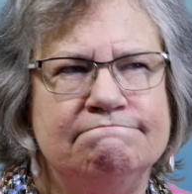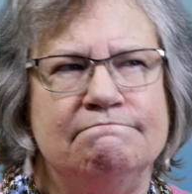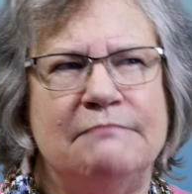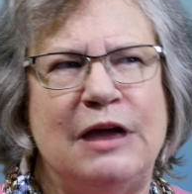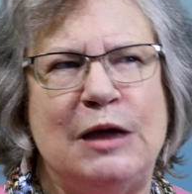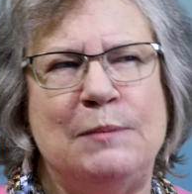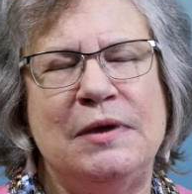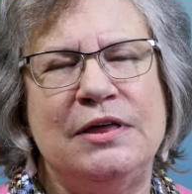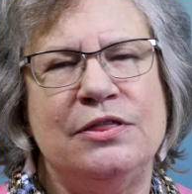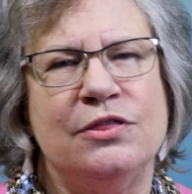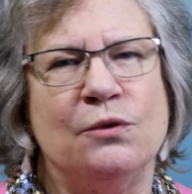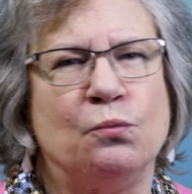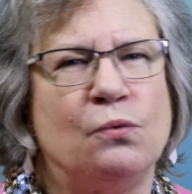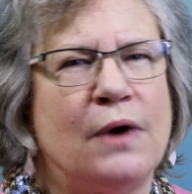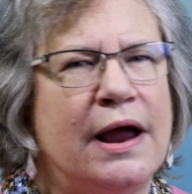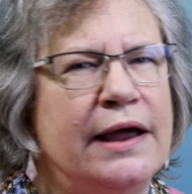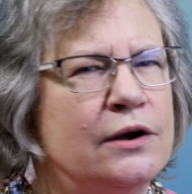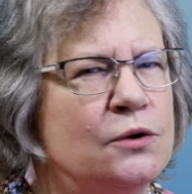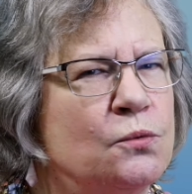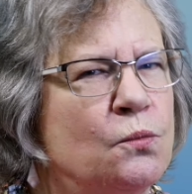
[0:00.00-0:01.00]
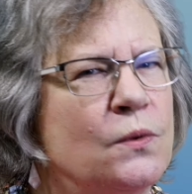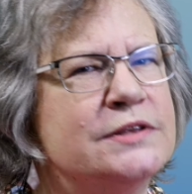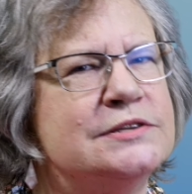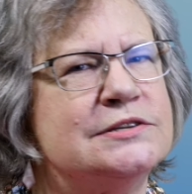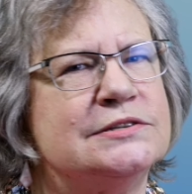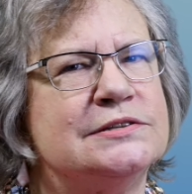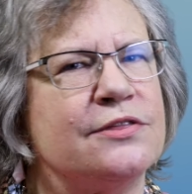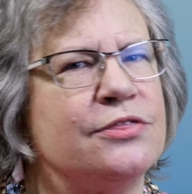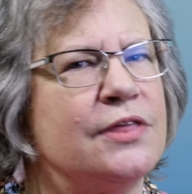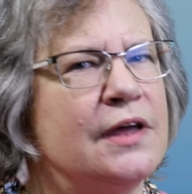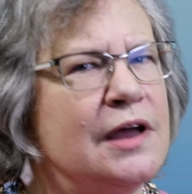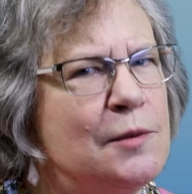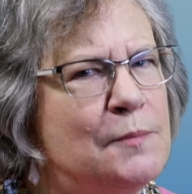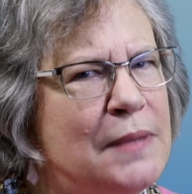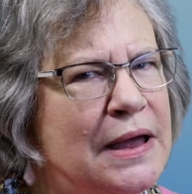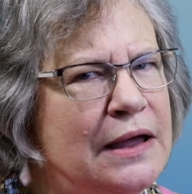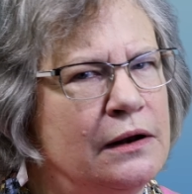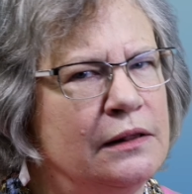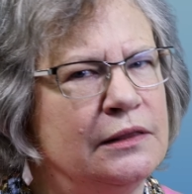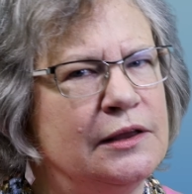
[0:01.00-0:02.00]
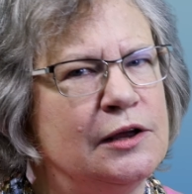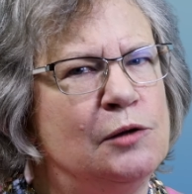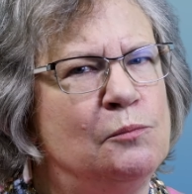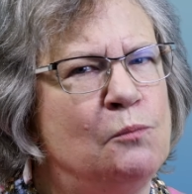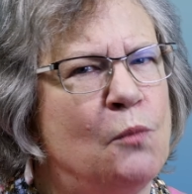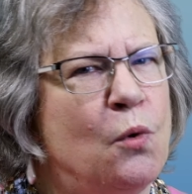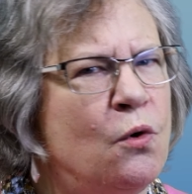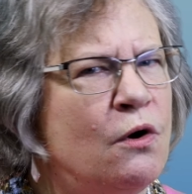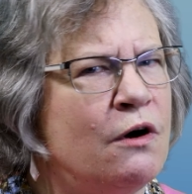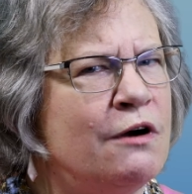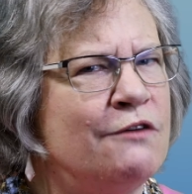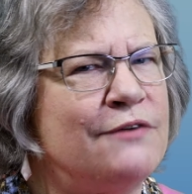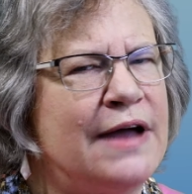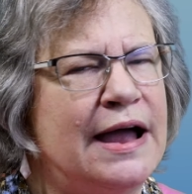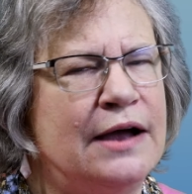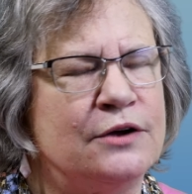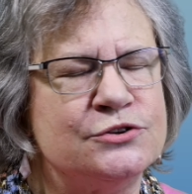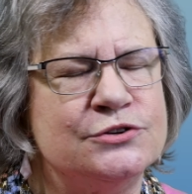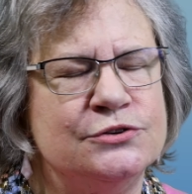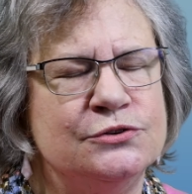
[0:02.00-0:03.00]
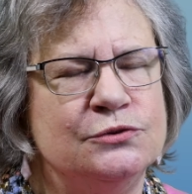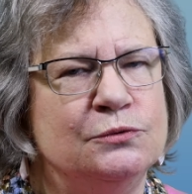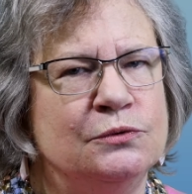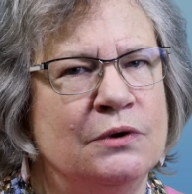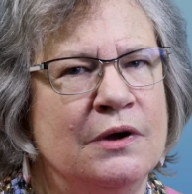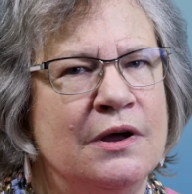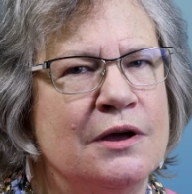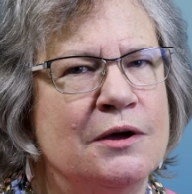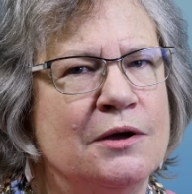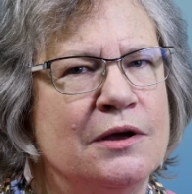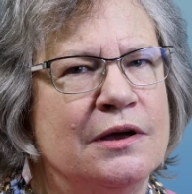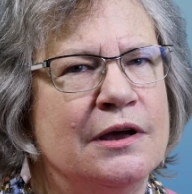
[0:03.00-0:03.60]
maybe the writer wants to think about a little more of how to